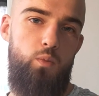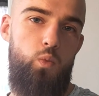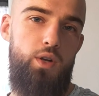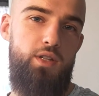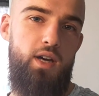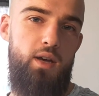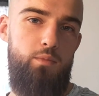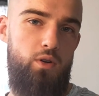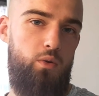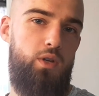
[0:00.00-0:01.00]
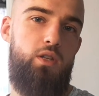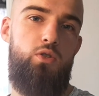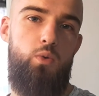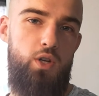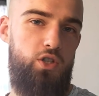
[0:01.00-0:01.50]
one time, you know,
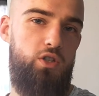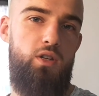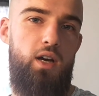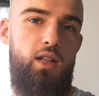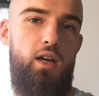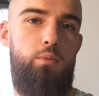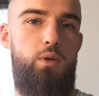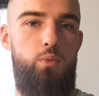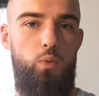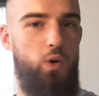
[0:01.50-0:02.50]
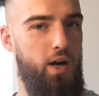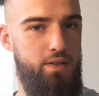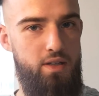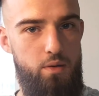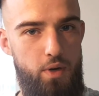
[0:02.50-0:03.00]
each question. A lot of people were
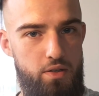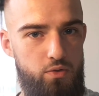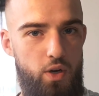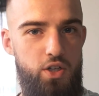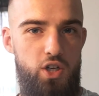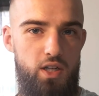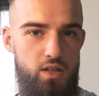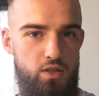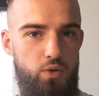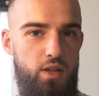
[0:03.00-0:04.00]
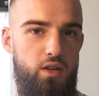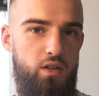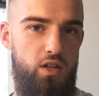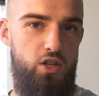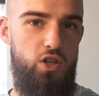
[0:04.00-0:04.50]
asking about stretching and strength and
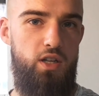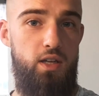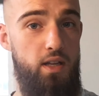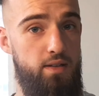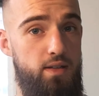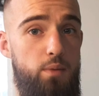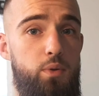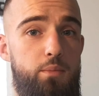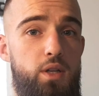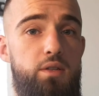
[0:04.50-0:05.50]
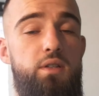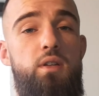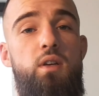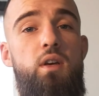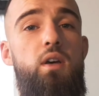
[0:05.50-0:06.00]
conditioning and supplements.
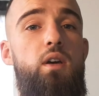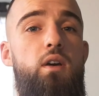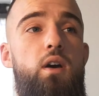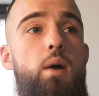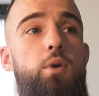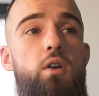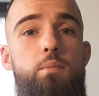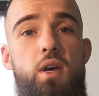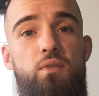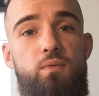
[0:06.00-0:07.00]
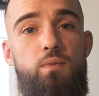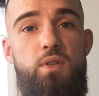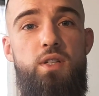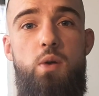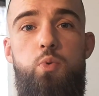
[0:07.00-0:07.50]
I'm gonna make
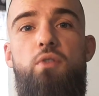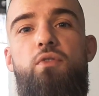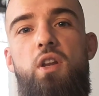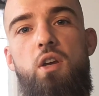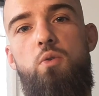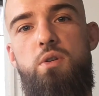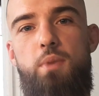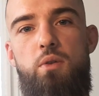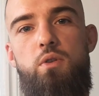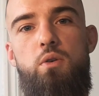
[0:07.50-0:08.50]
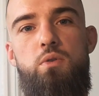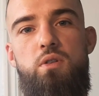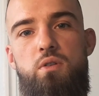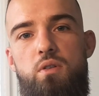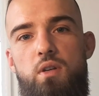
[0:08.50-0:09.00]
separate videos about
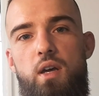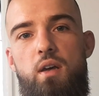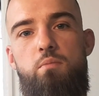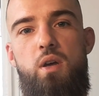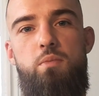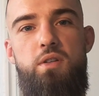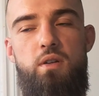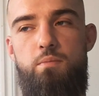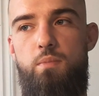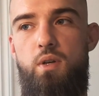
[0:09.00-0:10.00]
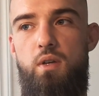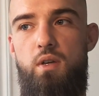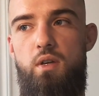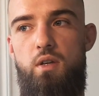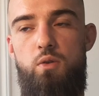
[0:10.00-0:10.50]
those, and maybe some
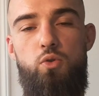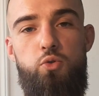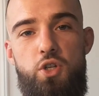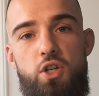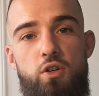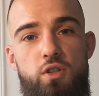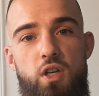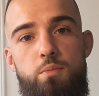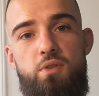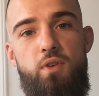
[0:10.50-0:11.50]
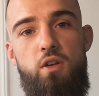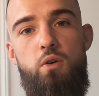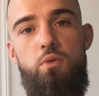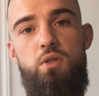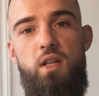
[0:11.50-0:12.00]
nutritional tips
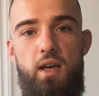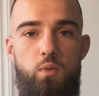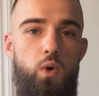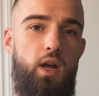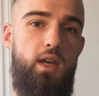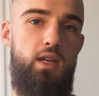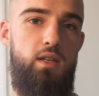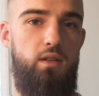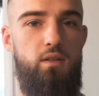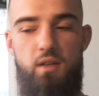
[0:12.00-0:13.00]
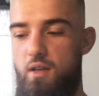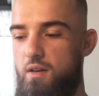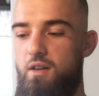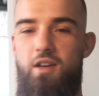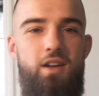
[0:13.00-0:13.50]
videos, like what I eat,
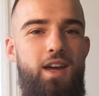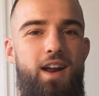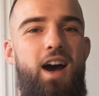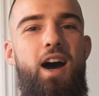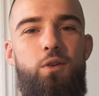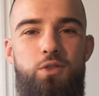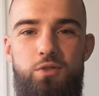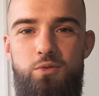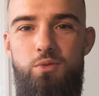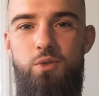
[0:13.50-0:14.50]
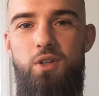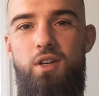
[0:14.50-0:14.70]
and a how to